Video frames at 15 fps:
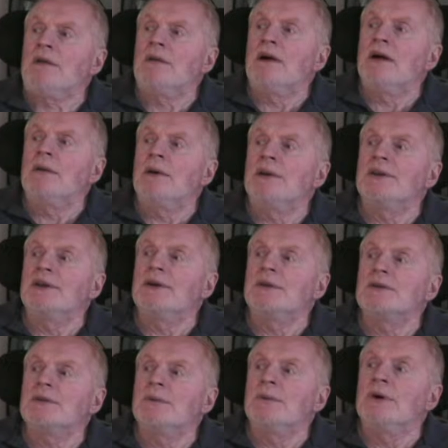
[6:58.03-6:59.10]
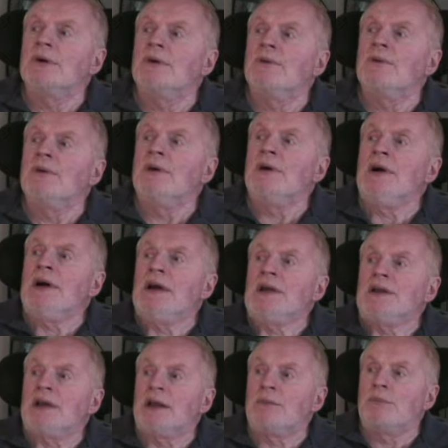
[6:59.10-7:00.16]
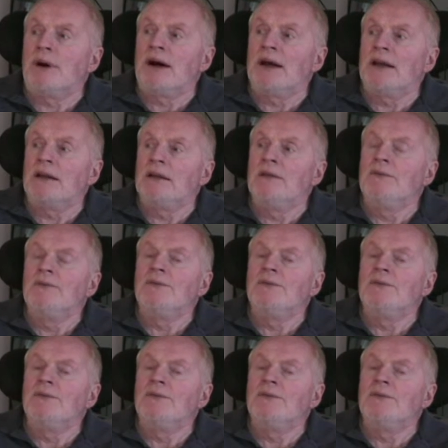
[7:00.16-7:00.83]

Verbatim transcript: right around there somewhere, that pile.